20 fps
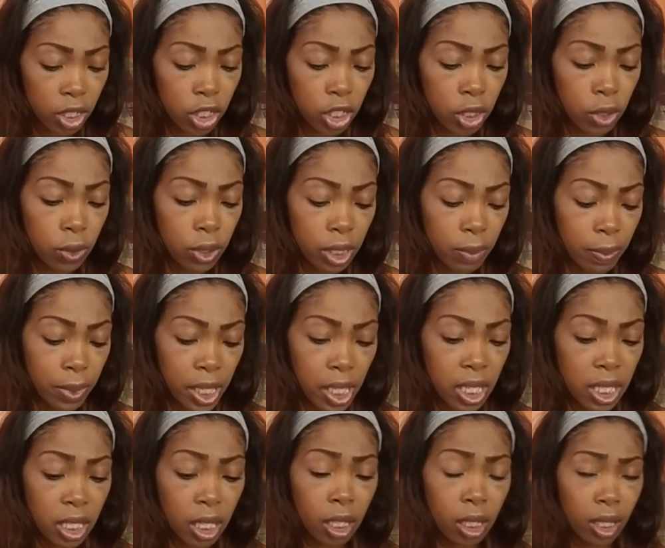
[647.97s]
the shoe to
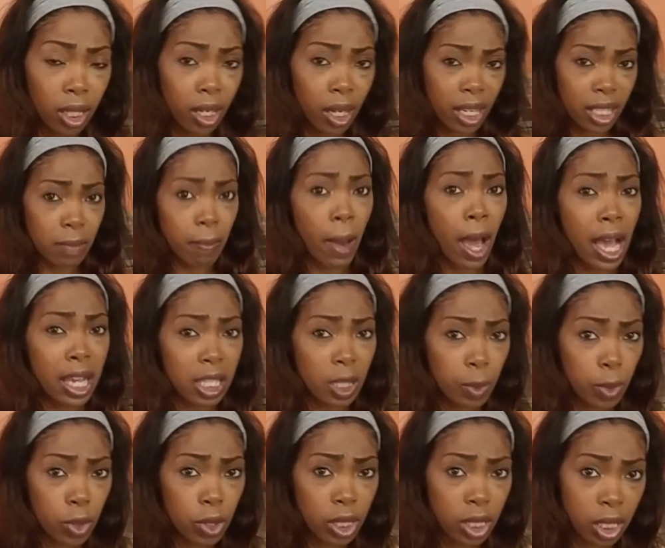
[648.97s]
be as clear as possible.